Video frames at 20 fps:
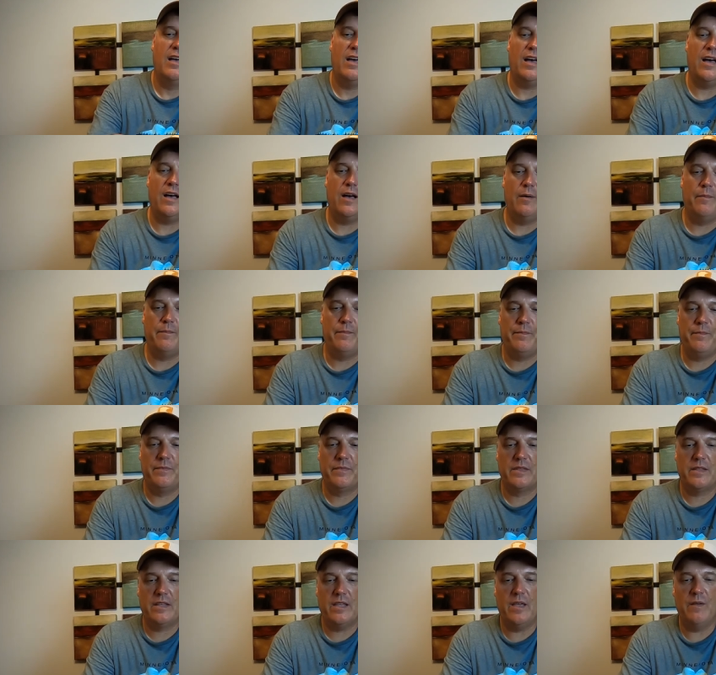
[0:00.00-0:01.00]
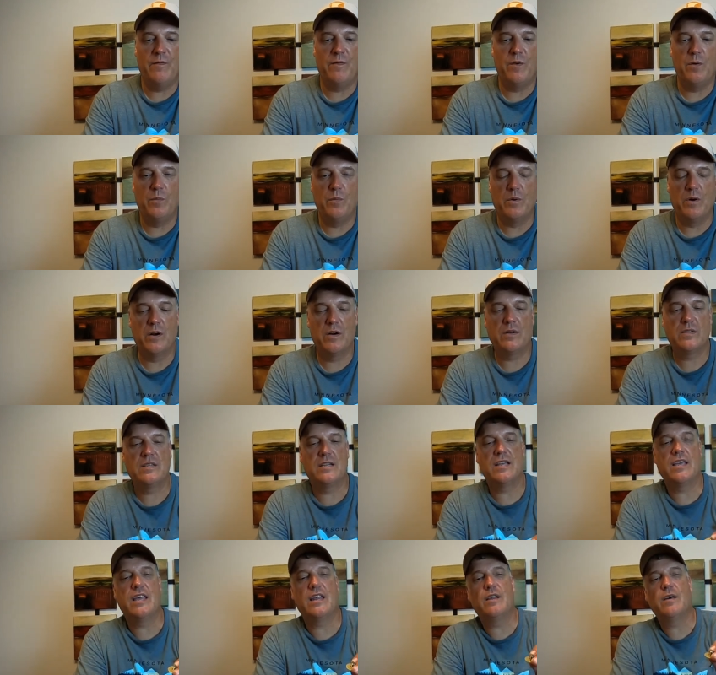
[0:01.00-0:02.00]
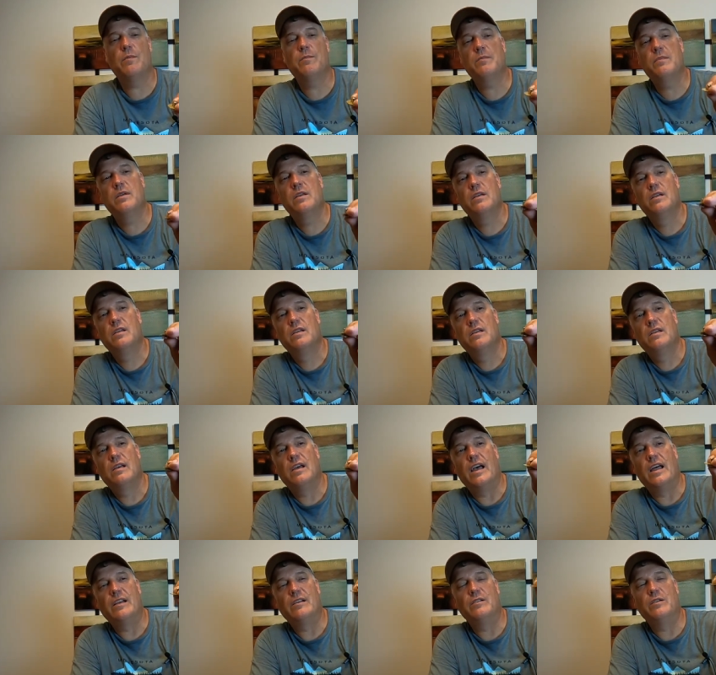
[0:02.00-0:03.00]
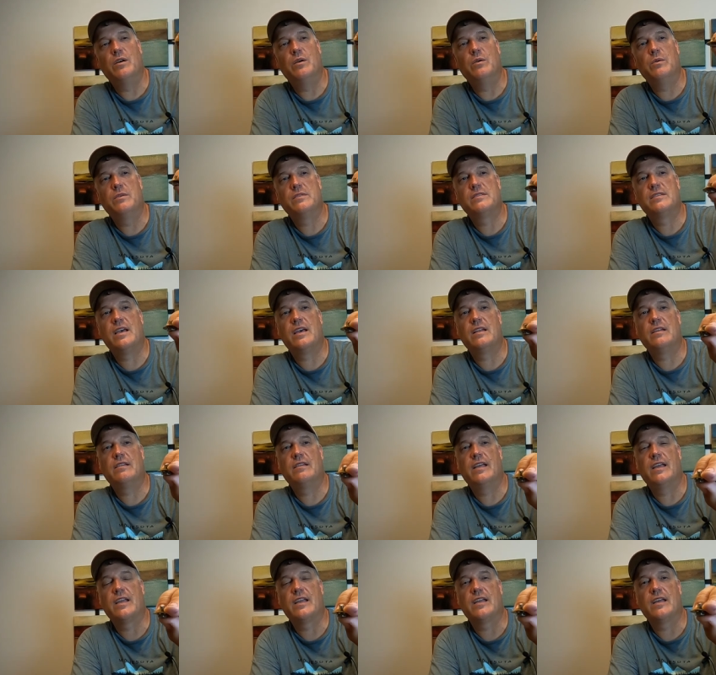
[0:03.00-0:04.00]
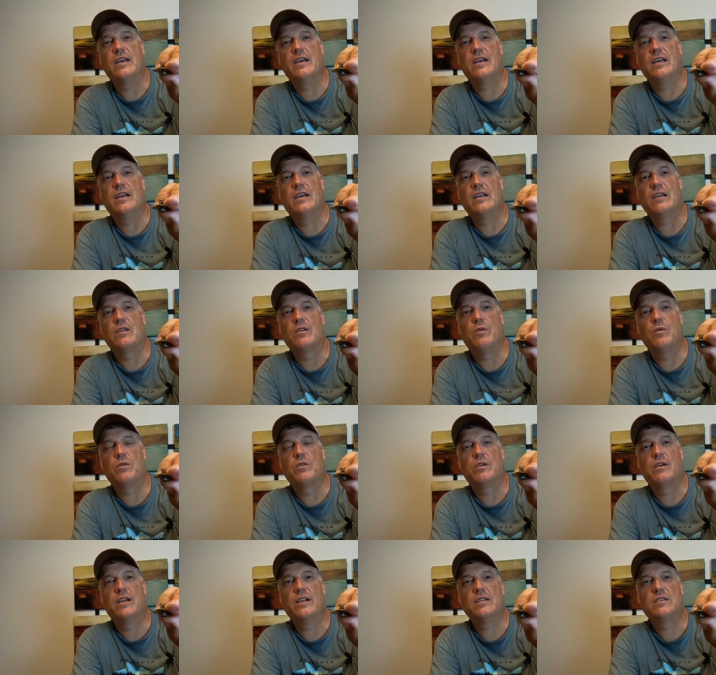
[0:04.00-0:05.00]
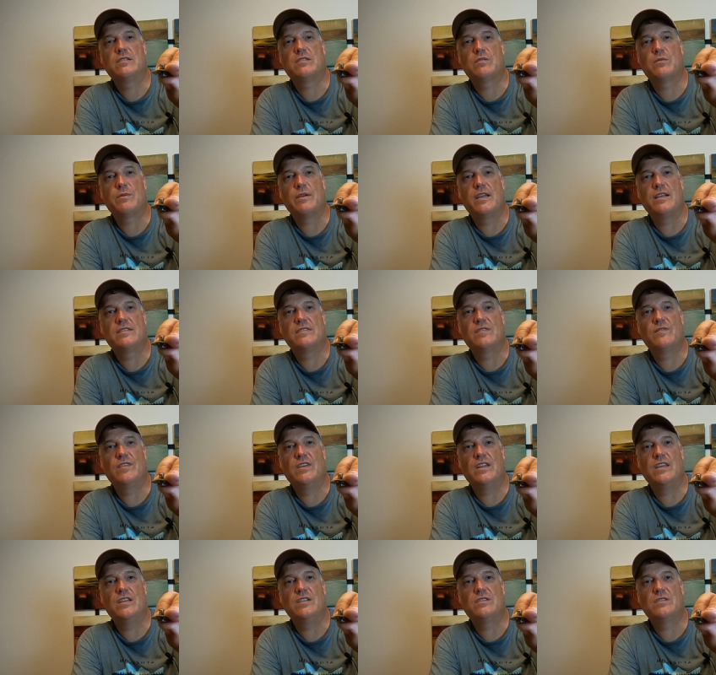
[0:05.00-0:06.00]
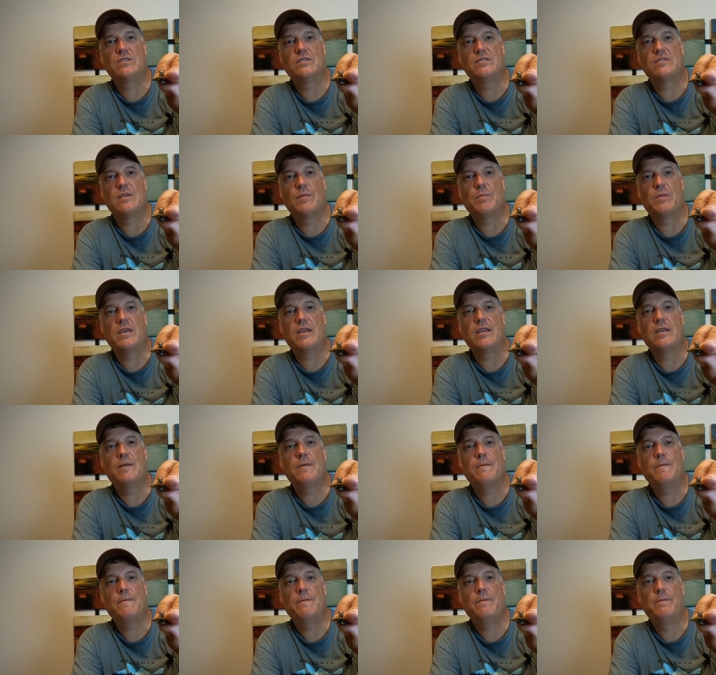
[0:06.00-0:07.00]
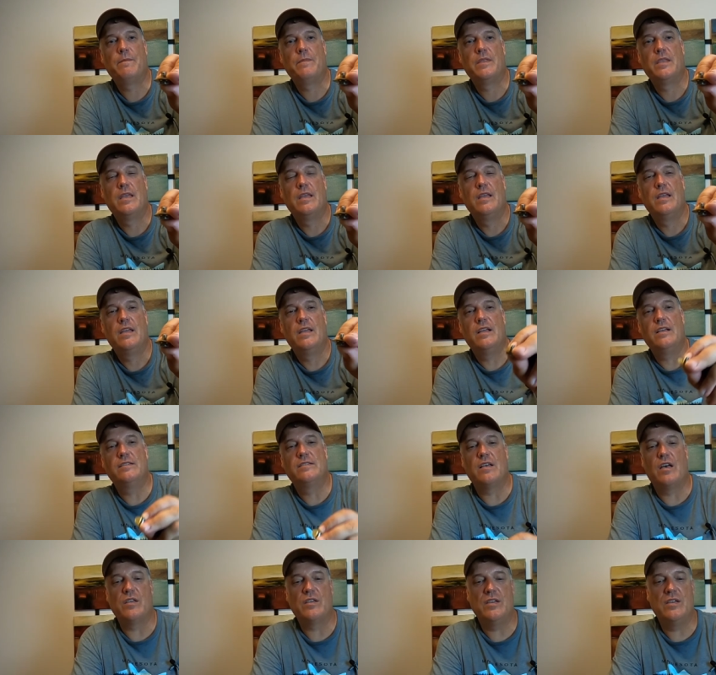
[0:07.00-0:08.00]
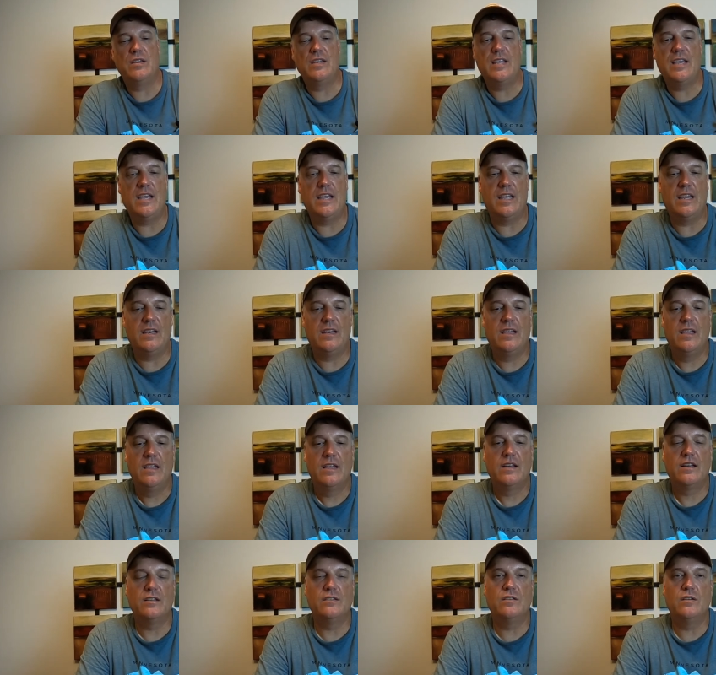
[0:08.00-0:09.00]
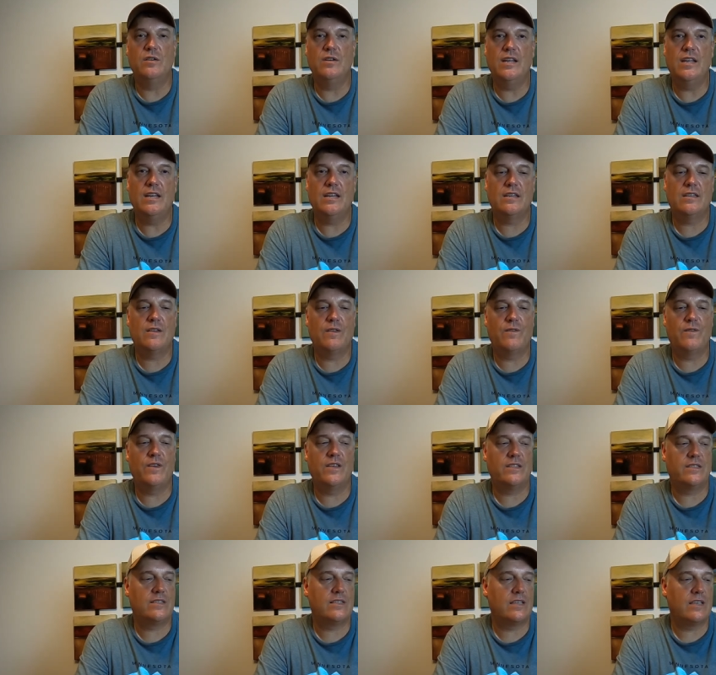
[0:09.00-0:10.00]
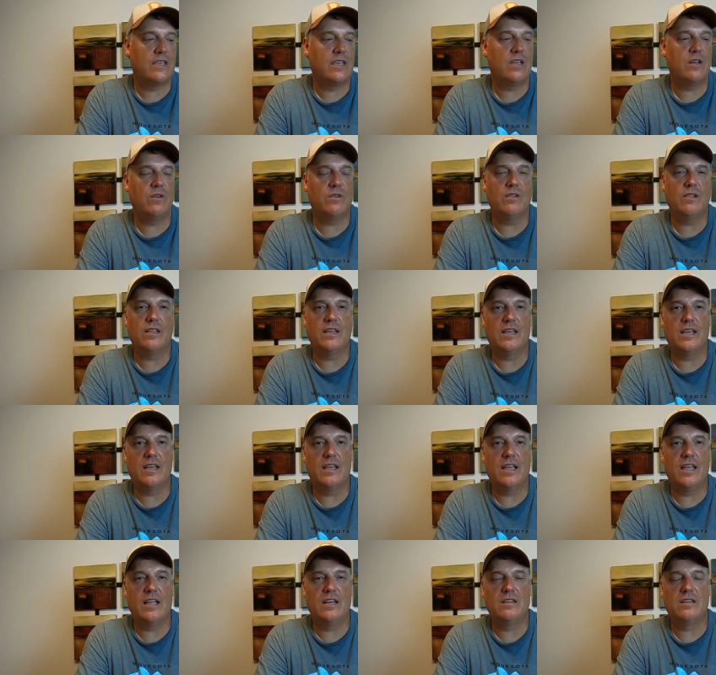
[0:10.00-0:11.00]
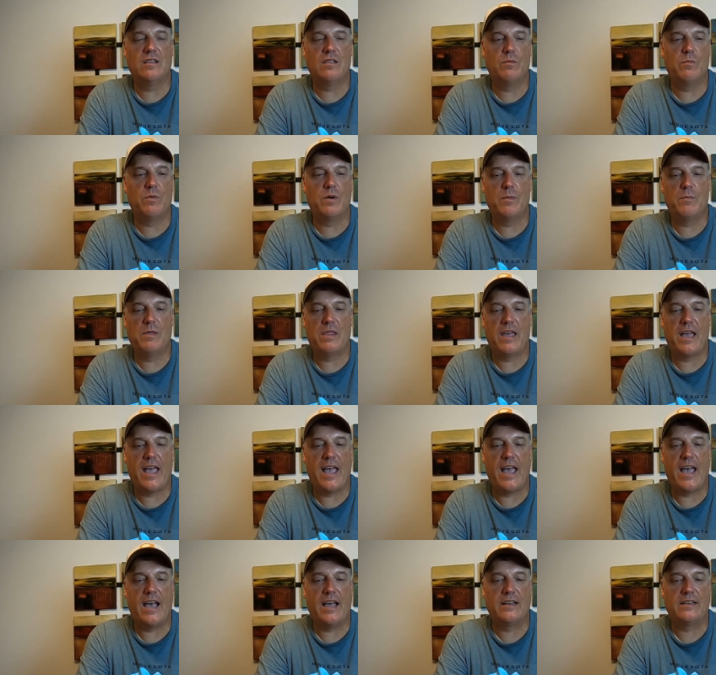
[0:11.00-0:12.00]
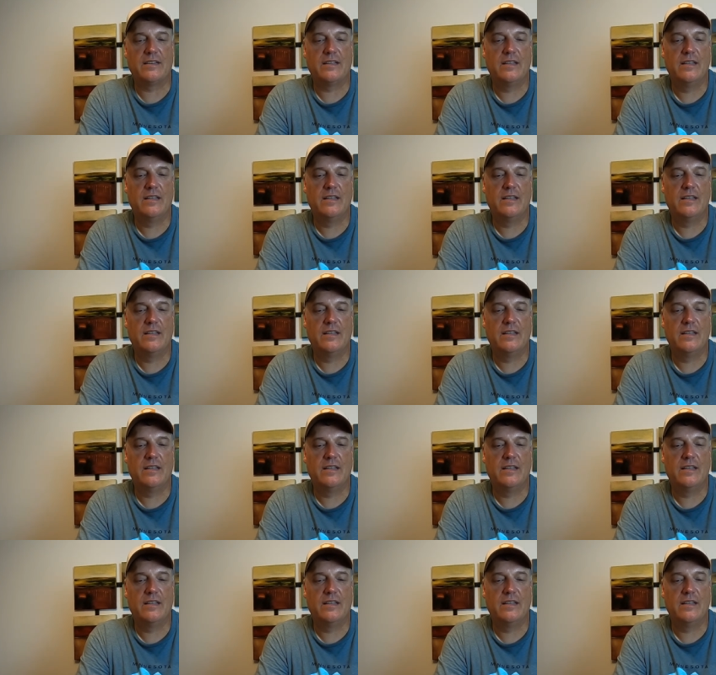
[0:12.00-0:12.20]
Um, if you were to get them, I don't know, is that like a quarter inch, three eighths of an inch or something? Is all you need because you need it to fit securely into the brim of the hat.